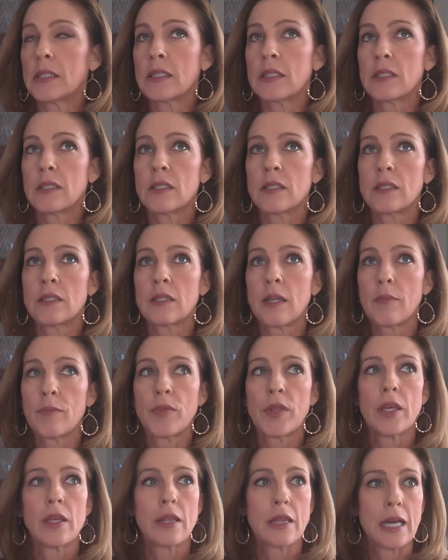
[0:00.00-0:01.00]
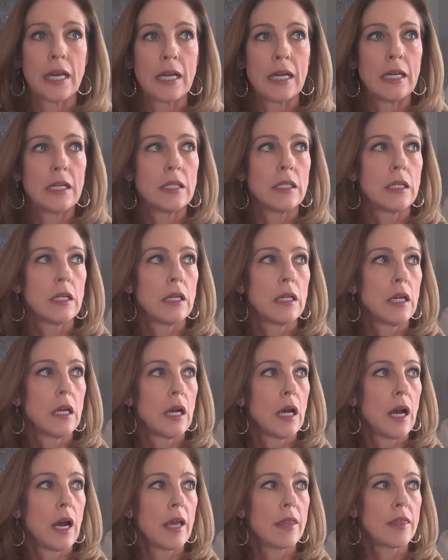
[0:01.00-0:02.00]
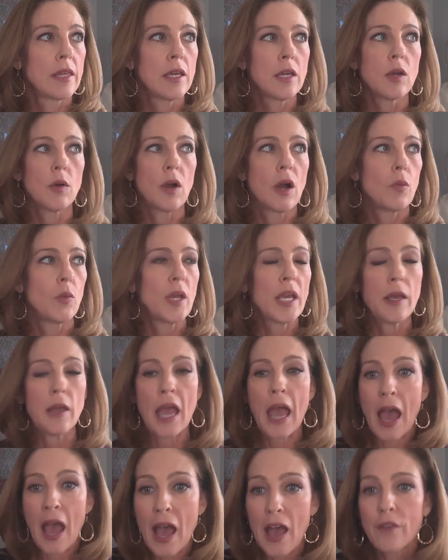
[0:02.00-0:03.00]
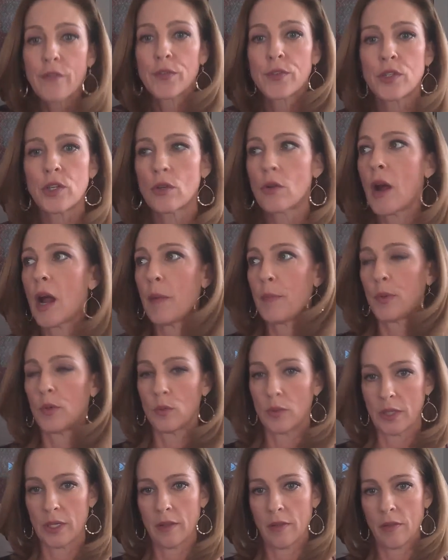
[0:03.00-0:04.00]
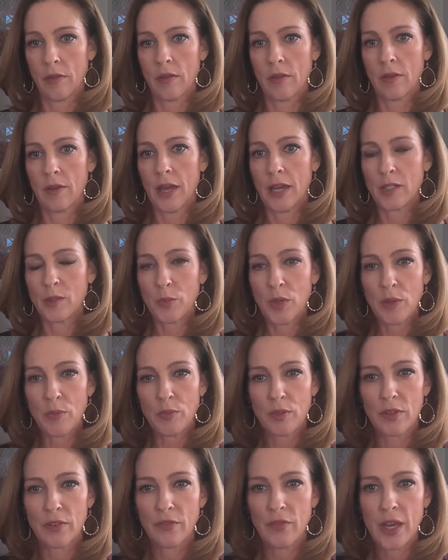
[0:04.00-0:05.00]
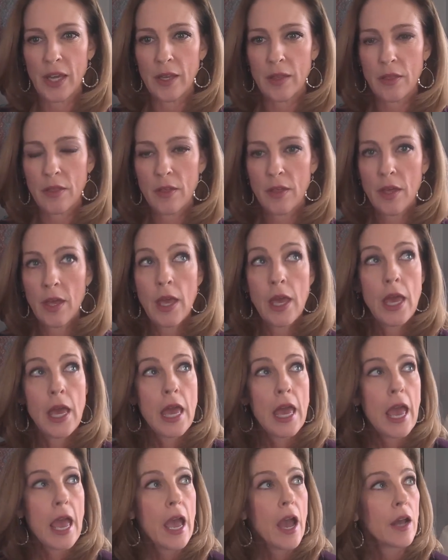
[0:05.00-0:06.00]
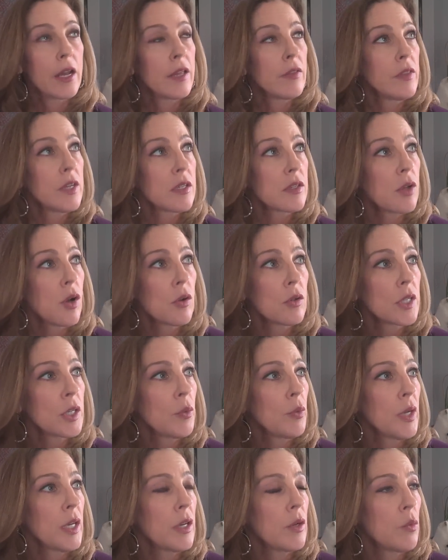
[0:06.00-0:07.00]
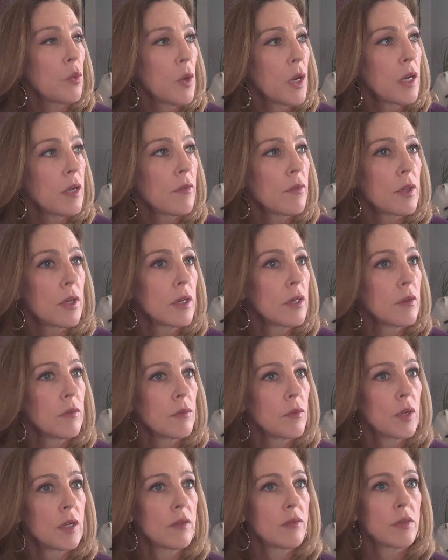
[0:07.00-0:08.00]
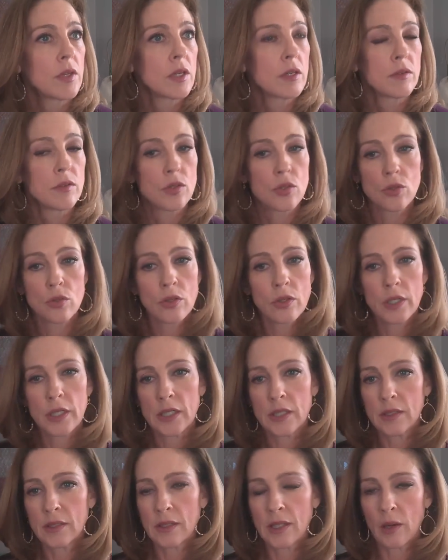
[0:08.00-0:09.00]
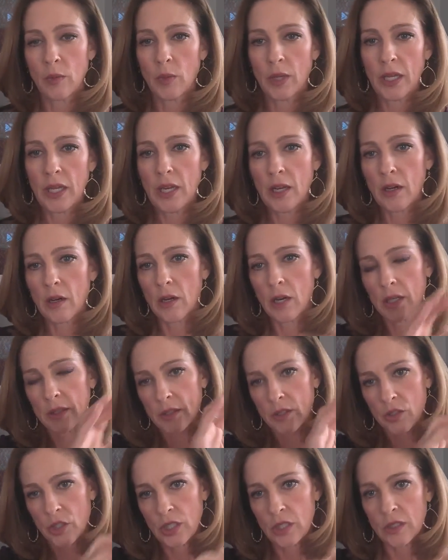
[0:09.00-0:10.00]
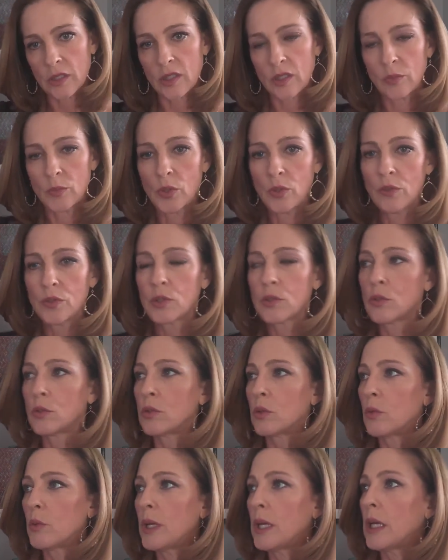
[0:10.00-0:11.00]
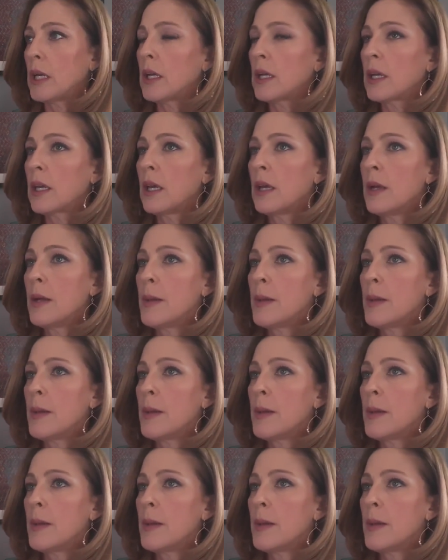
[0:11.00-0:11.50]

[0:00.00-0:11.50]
This is something that I think we have to grapple with as people of faith. And in this Holy Week, one of the stories that we hear as Jesus moves through the week,